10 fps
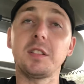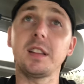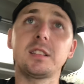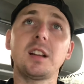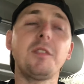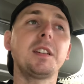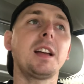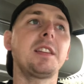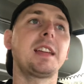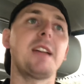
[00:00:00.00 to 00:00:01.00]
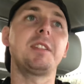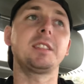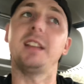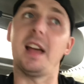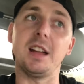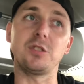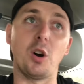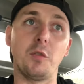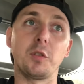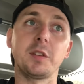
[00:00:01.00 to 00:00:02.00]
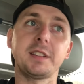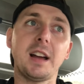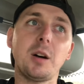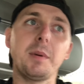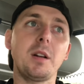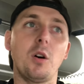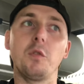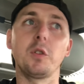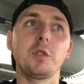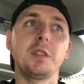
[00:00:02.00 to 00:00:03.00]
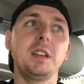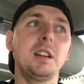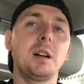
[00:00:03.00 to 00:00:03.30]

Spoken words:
stuff like that gave us an edge over the Taliban, over the